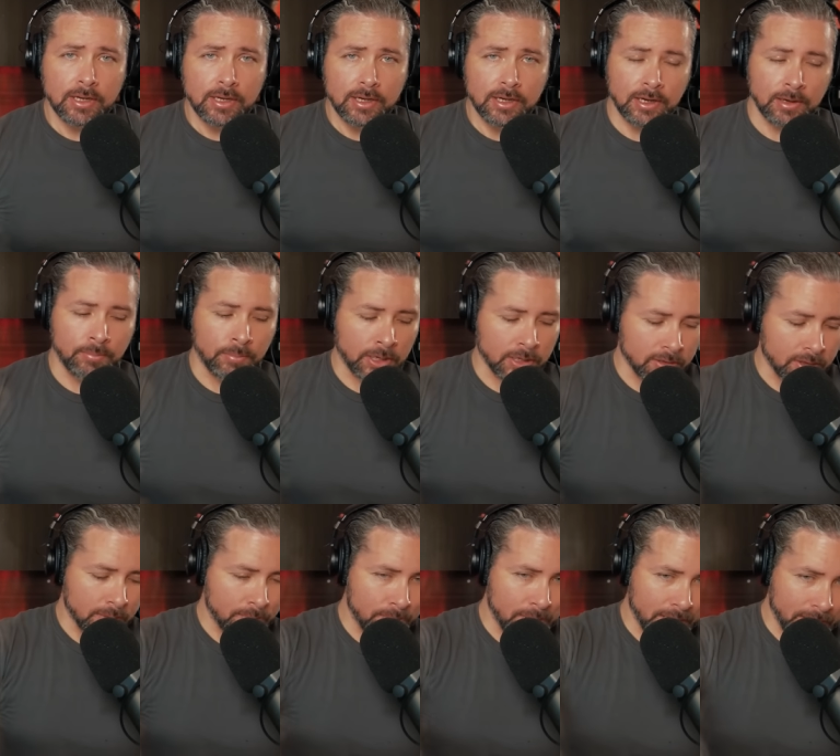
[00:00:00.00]
among
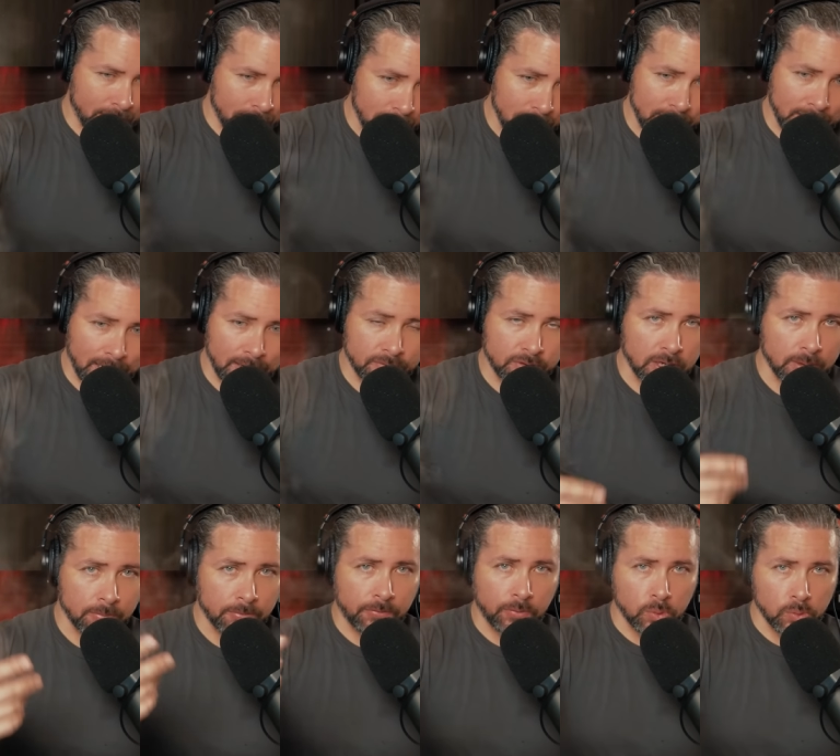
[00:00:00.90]
the many that have
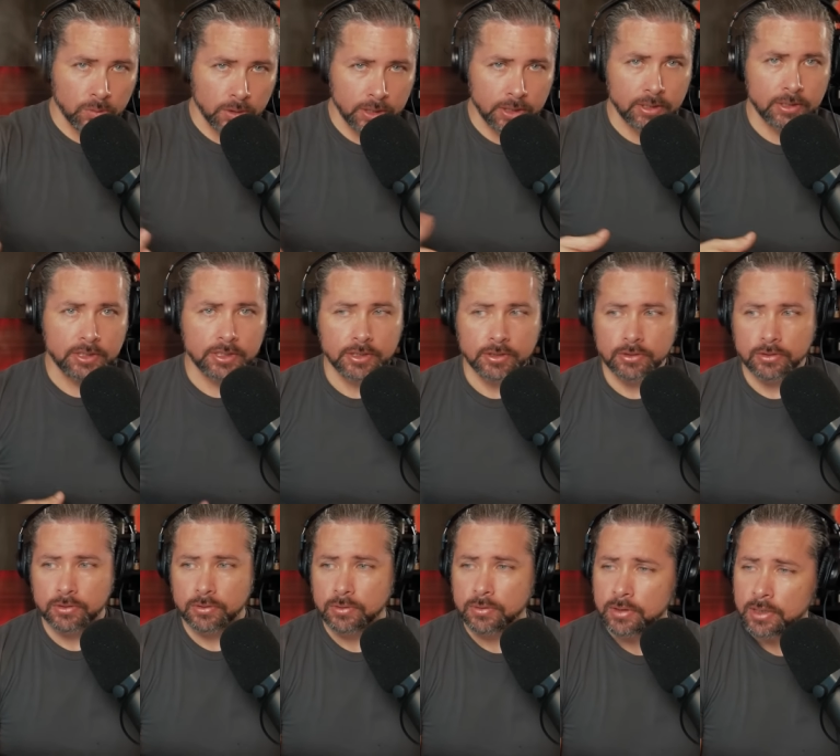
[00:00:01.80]
come forward
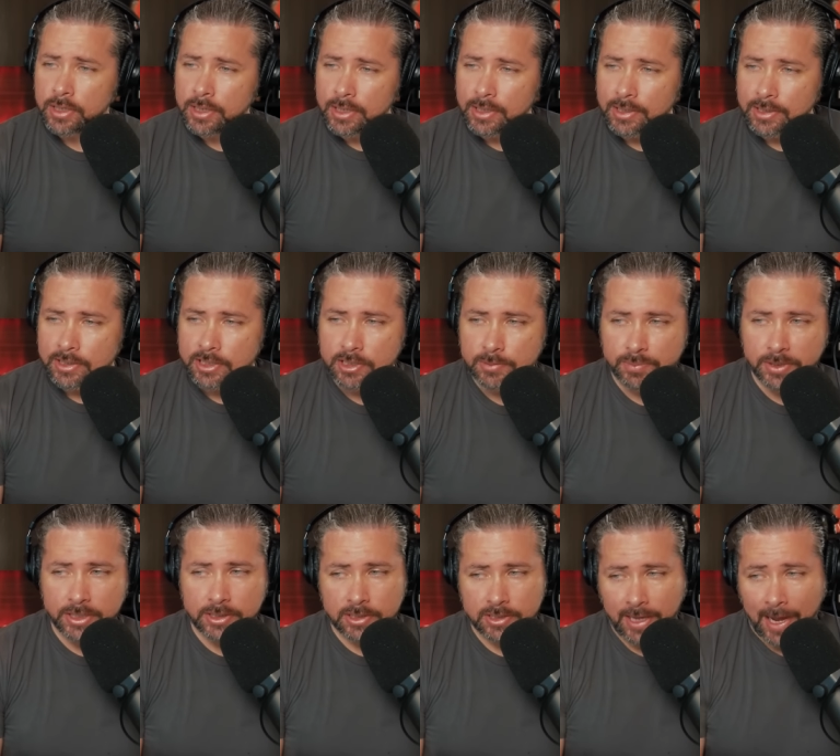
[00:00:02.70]
to
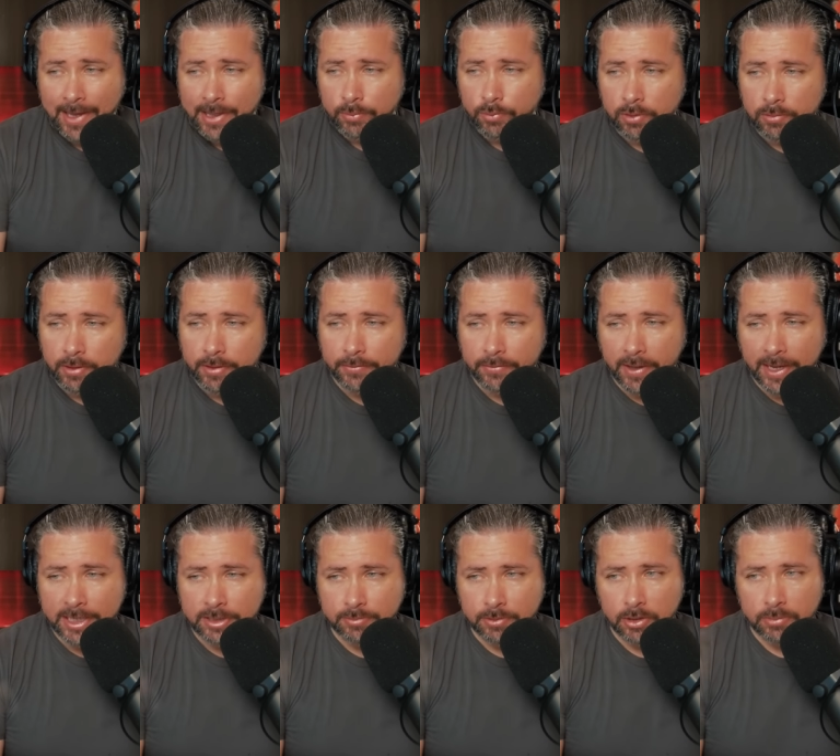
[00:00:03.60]
speak to, yeah, there were red
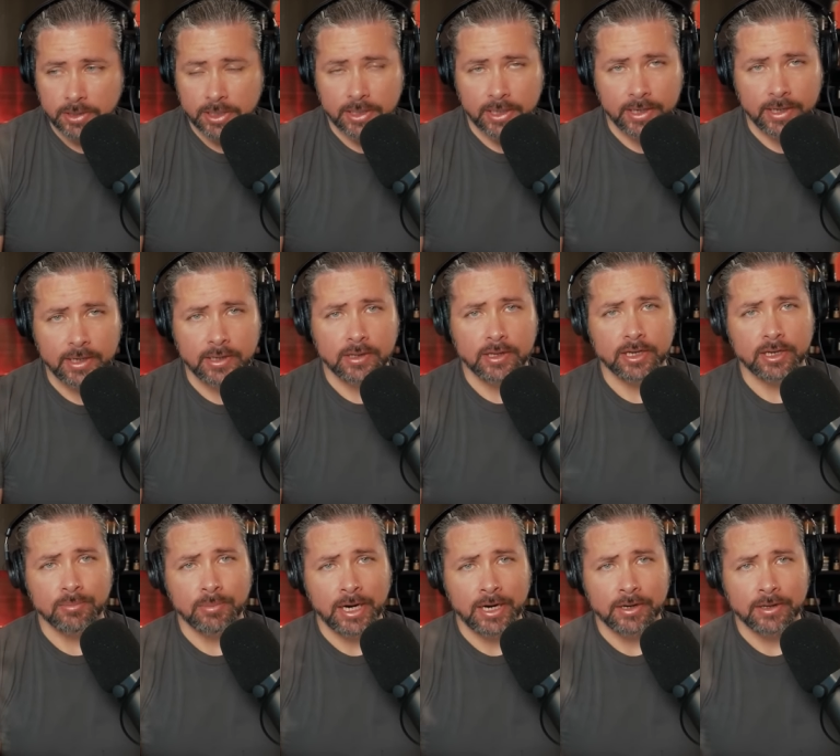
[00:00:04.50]
flags, but nobody did anything
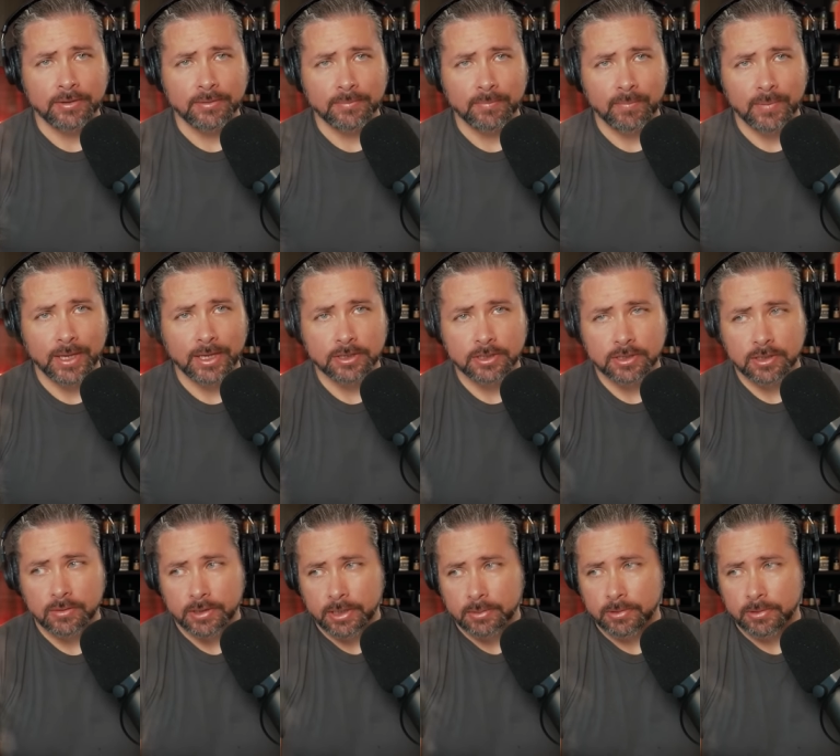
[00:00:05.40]
about it. And
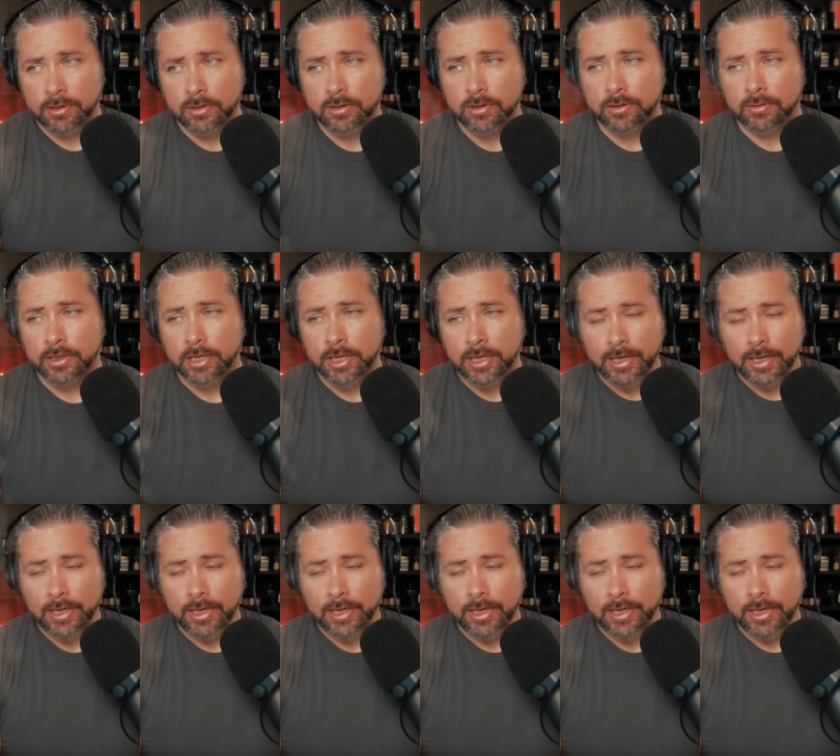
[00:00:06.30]
so here we are.